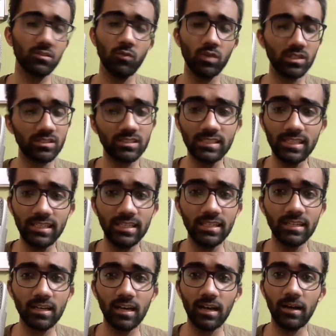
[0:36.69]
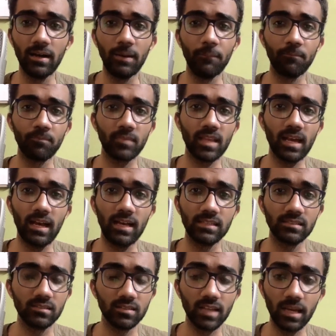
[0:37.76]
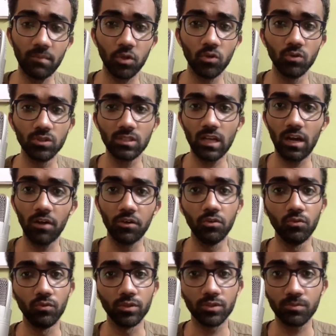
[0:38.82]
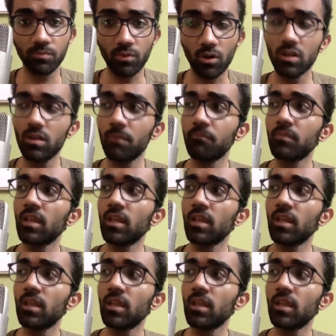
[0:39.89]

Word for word: We'll see um, as the time goes how you respond.